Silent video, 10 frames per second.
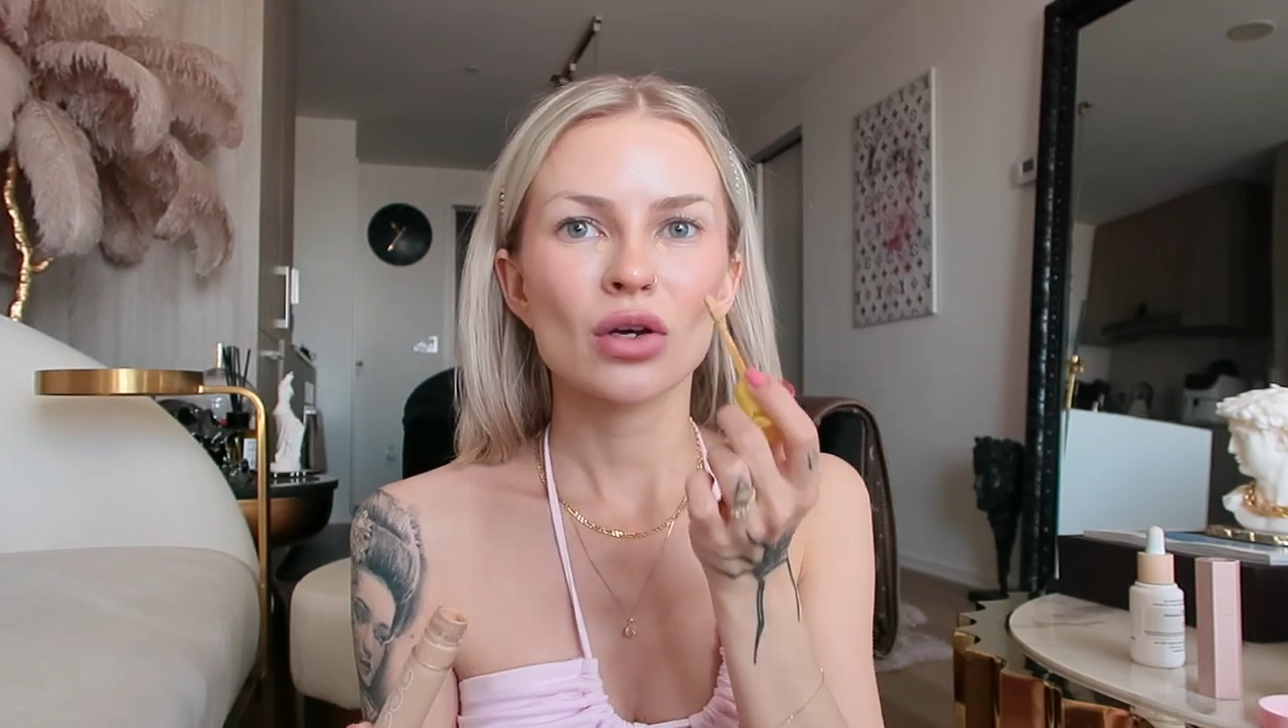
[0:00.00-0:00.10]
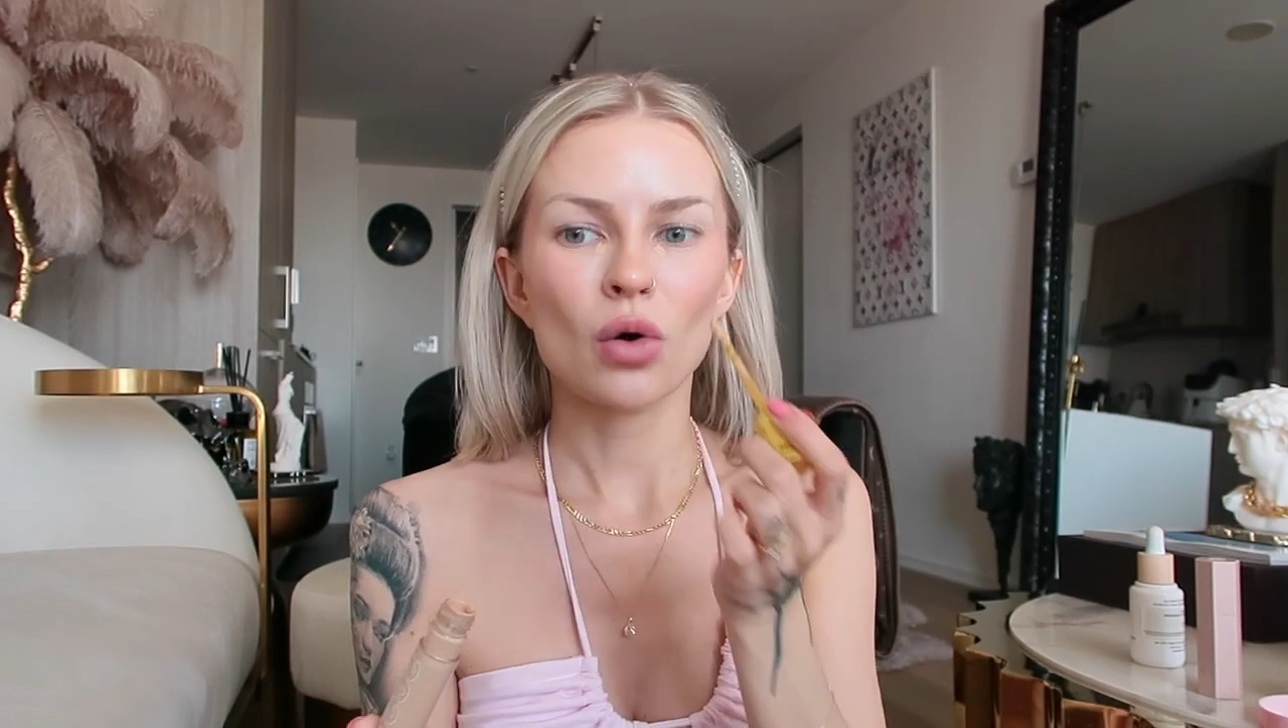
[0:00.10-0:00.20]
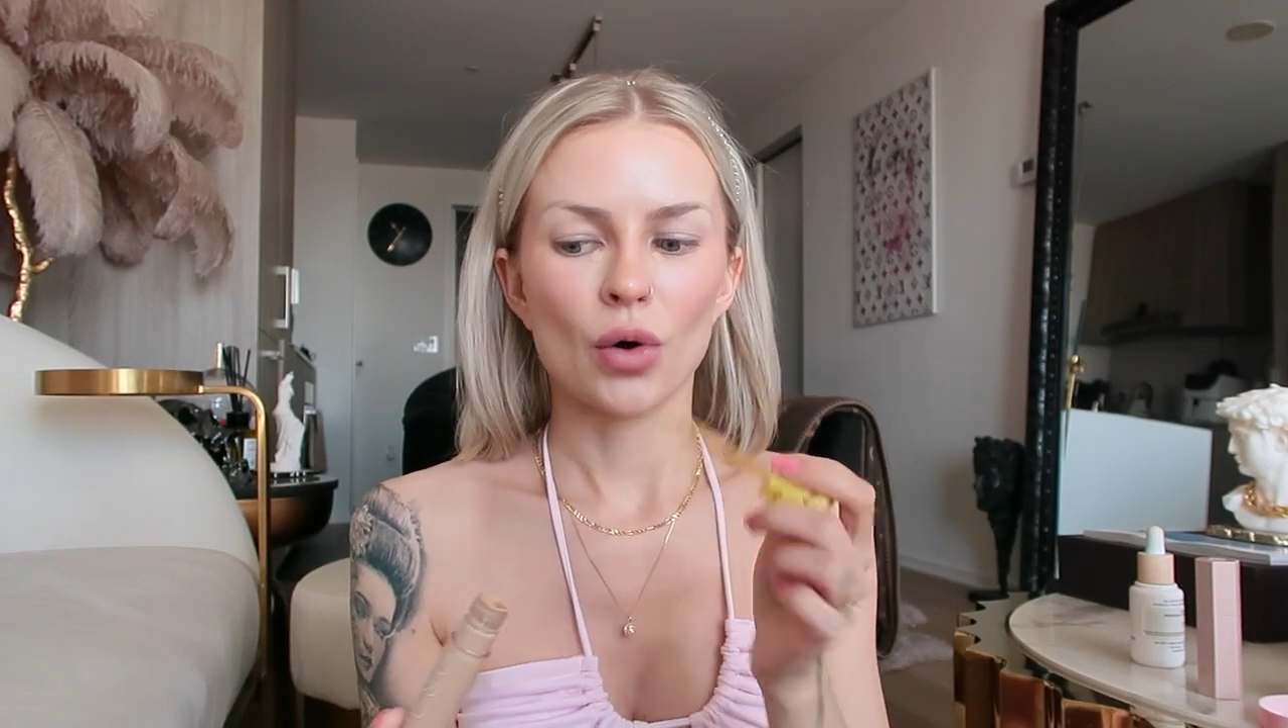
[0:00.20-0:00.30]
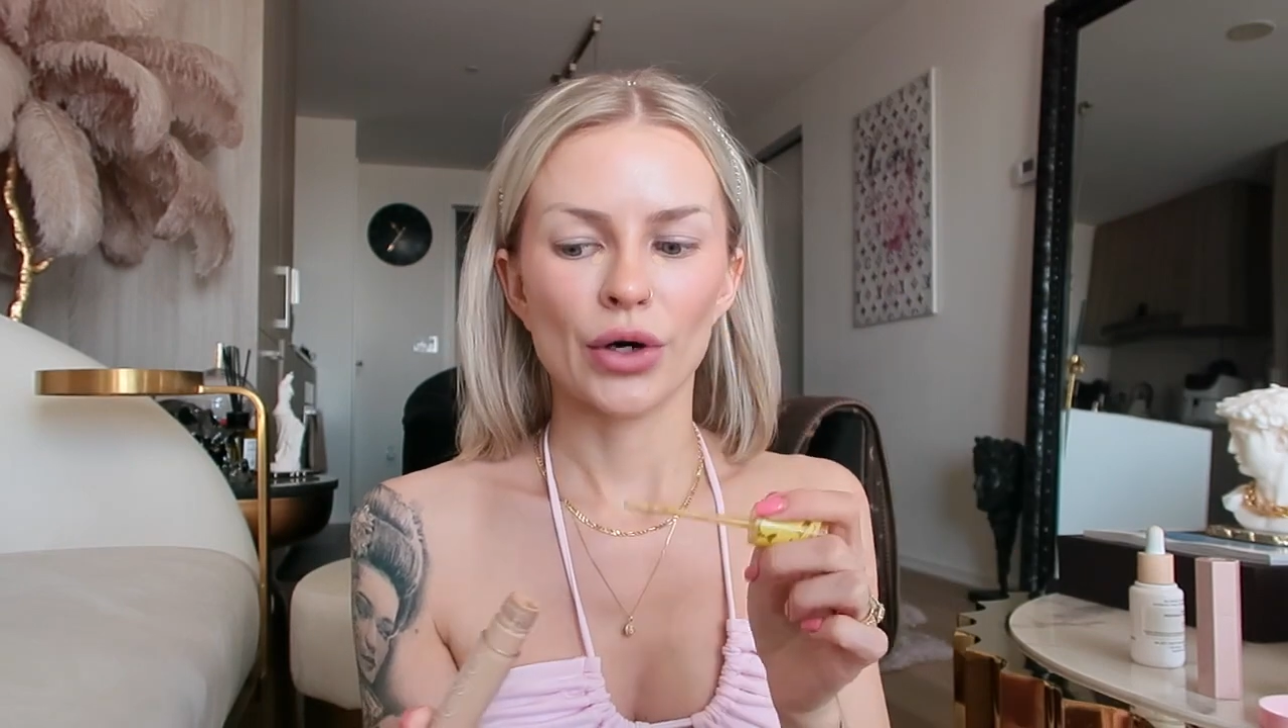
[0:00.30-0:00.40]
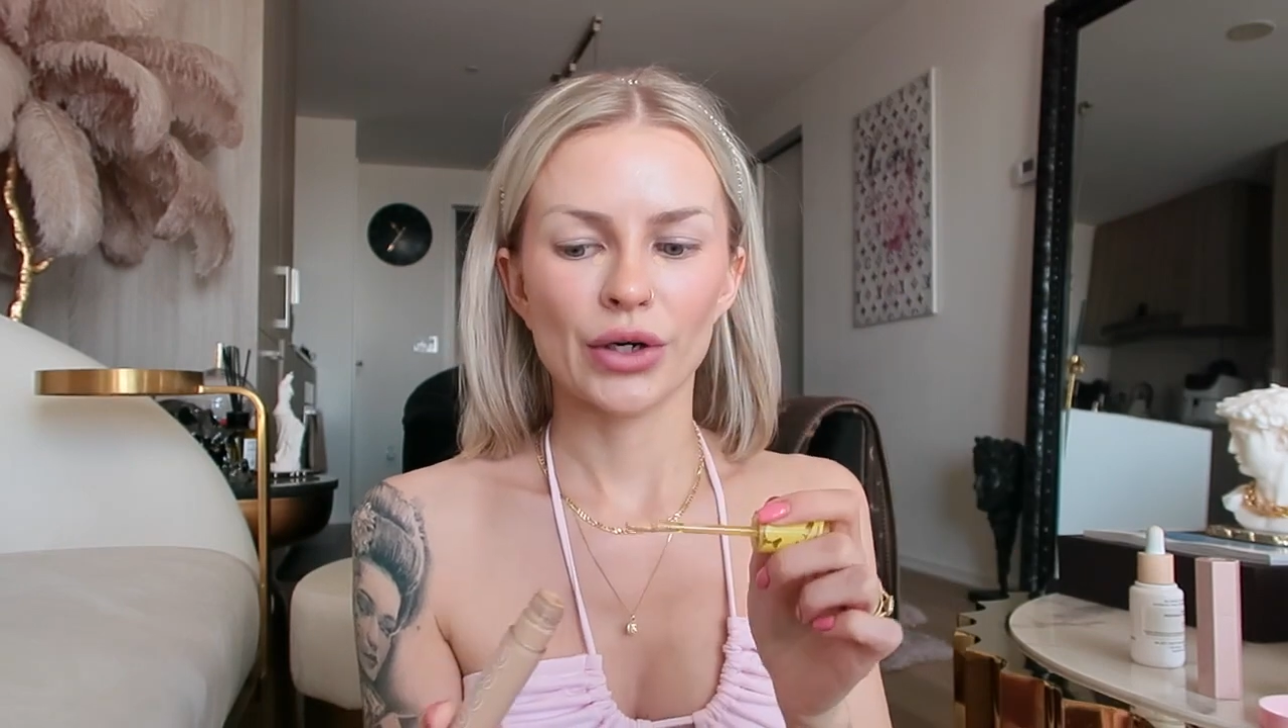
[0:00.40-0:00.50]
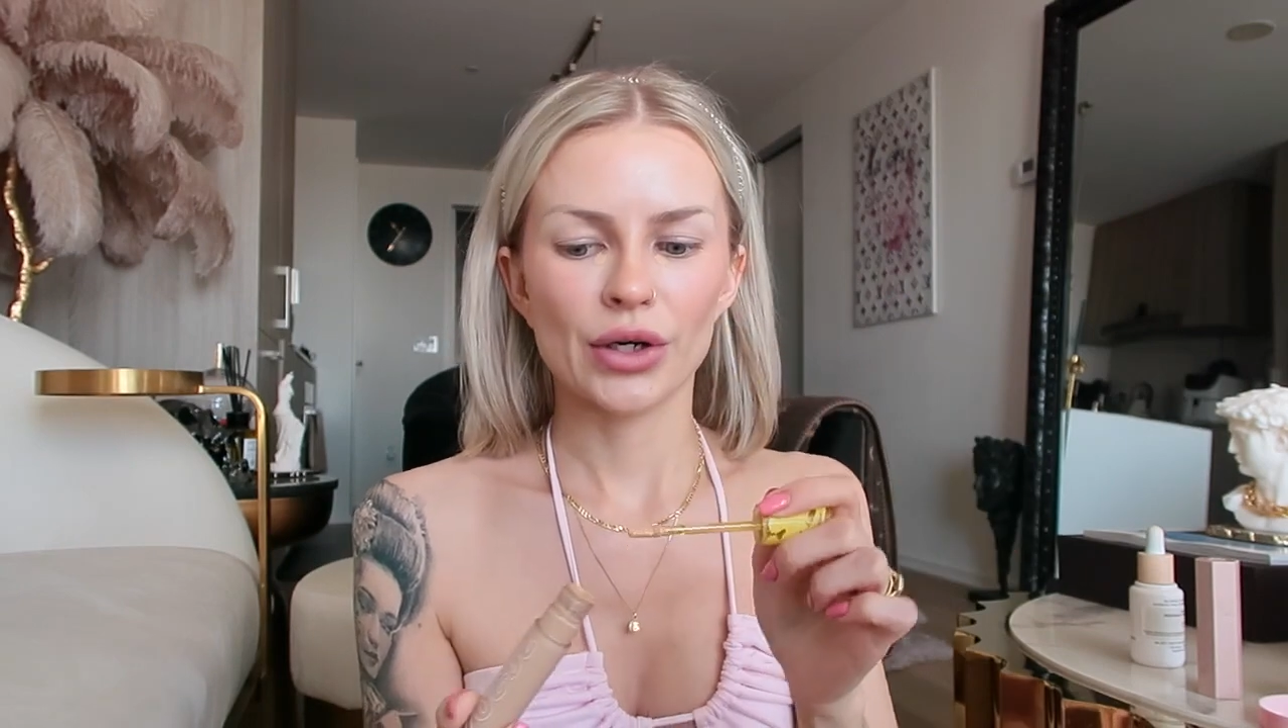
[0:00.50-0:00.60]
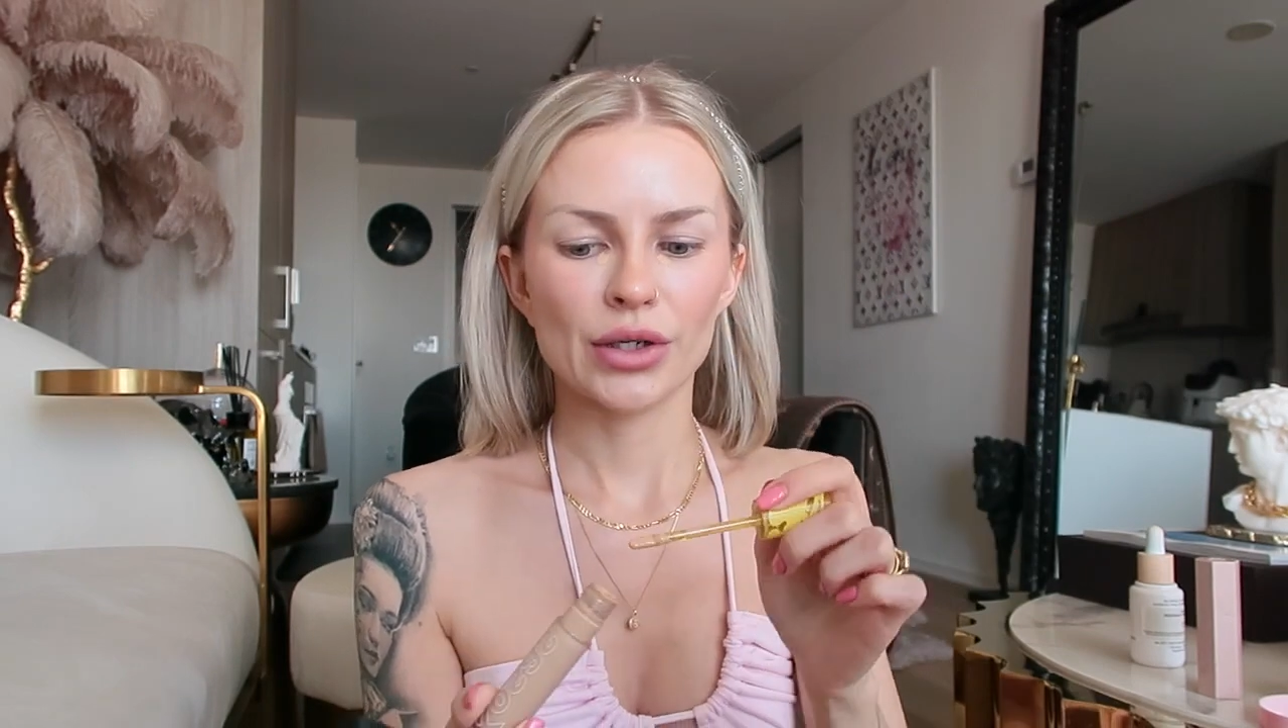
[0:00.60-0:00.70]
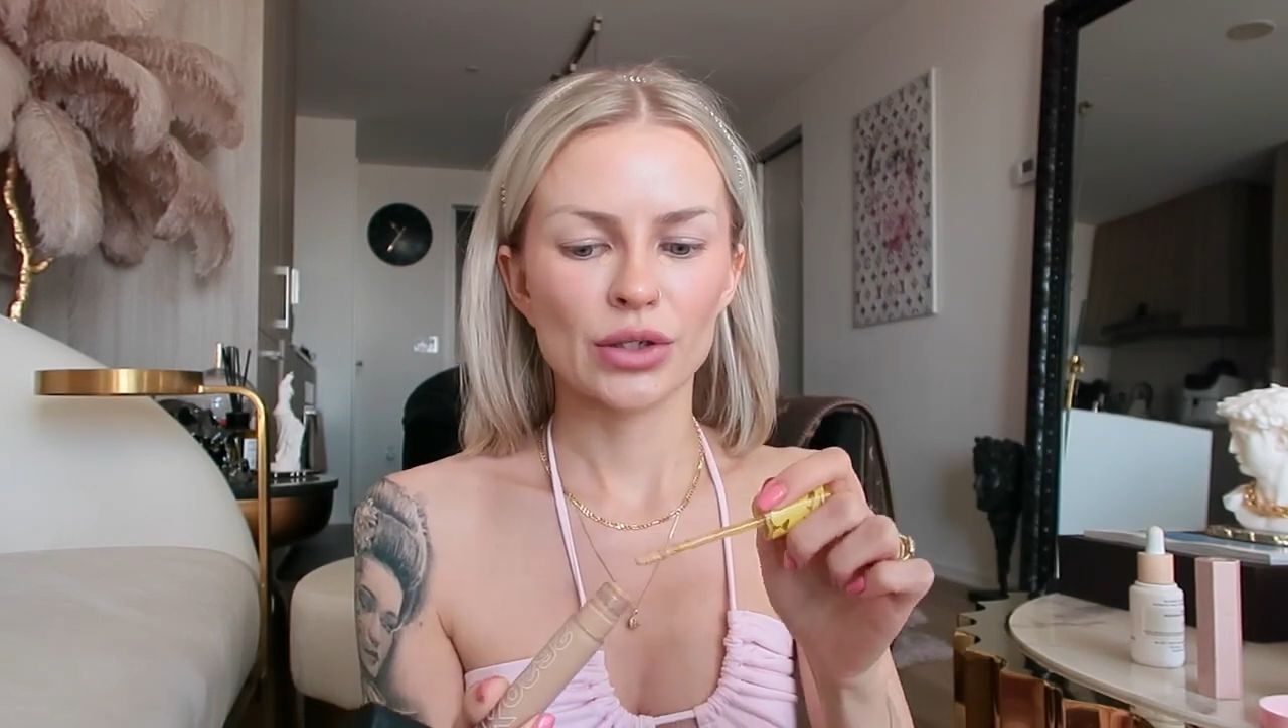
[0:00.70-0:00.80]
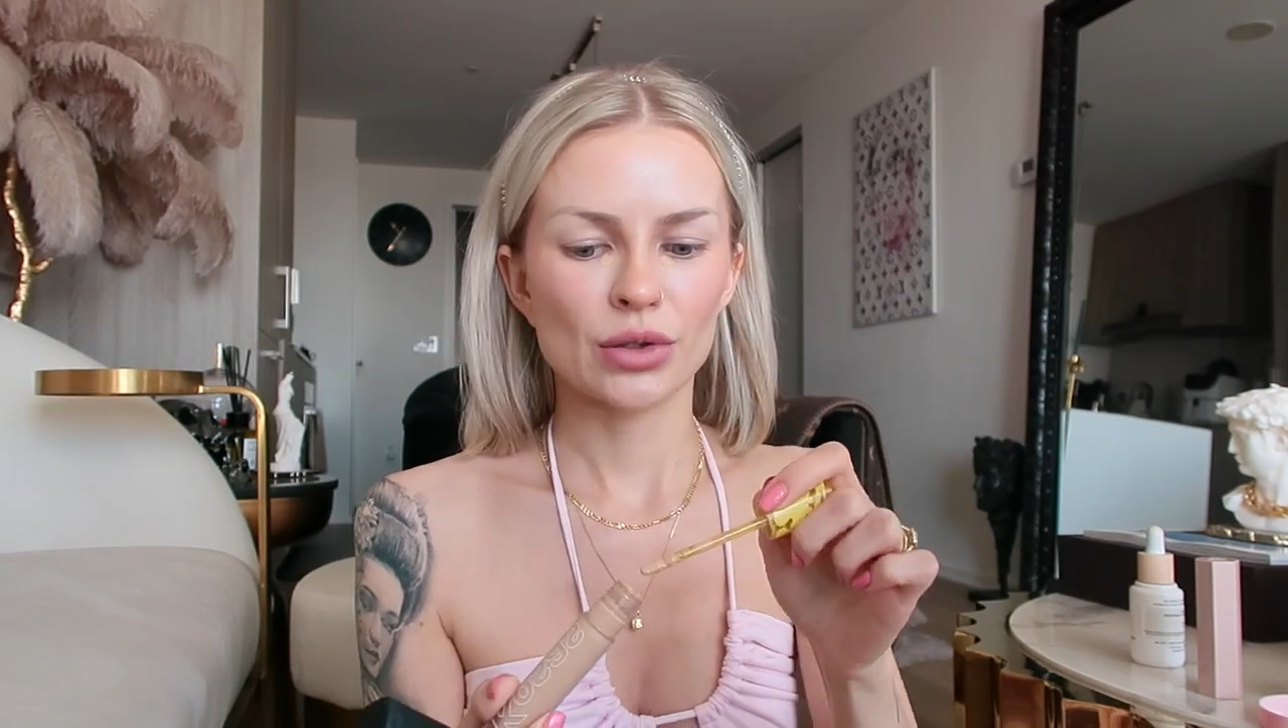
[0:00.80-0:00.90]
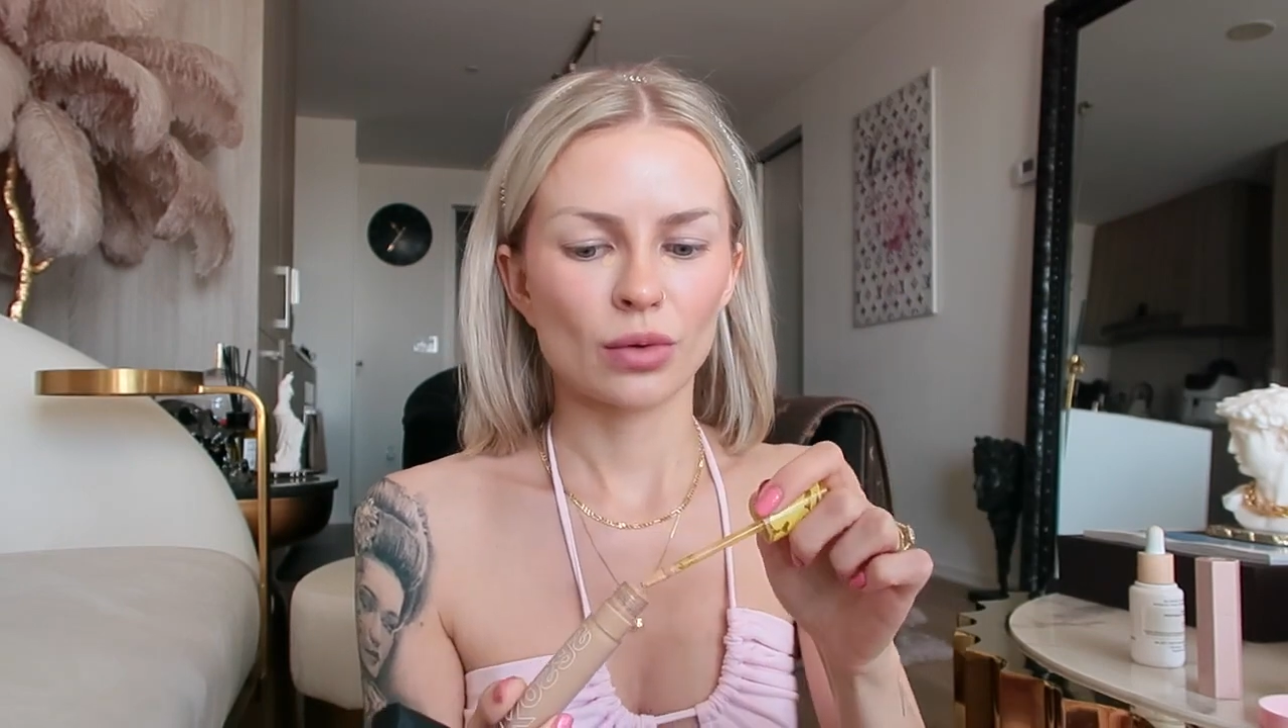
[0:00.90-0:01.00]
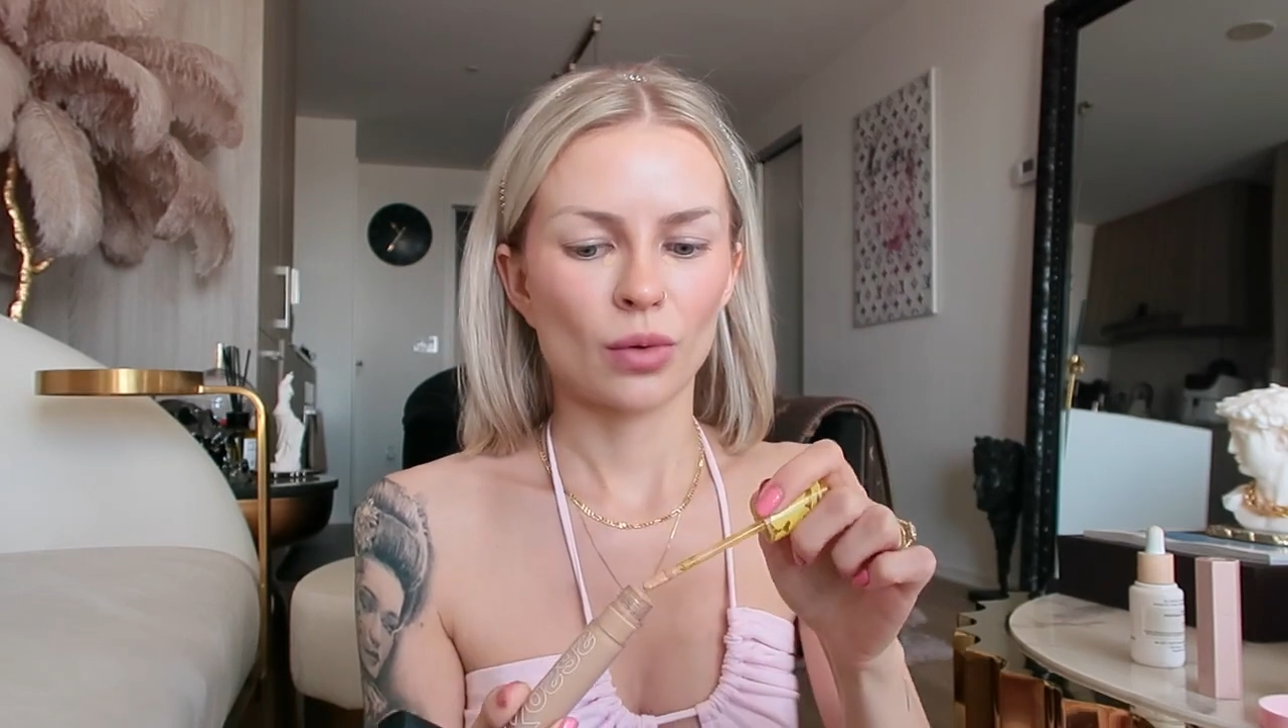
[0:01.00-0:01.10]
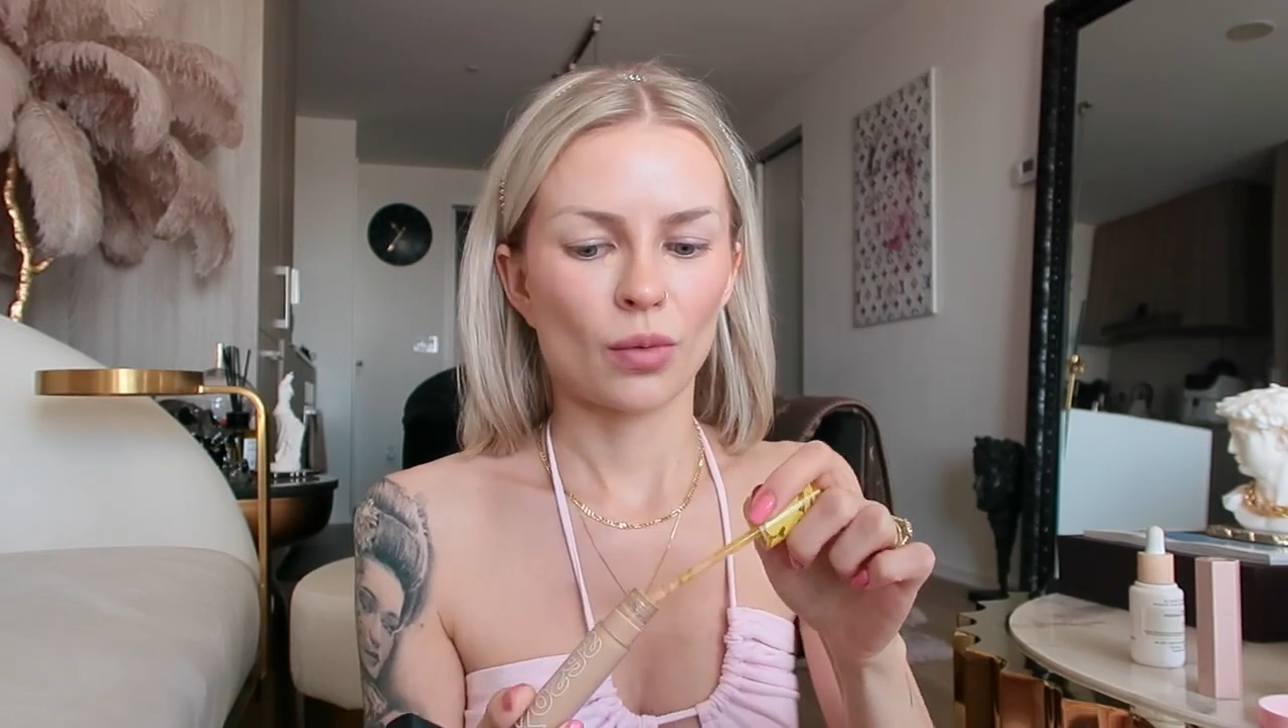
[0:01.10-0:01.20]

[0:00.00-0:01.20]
corners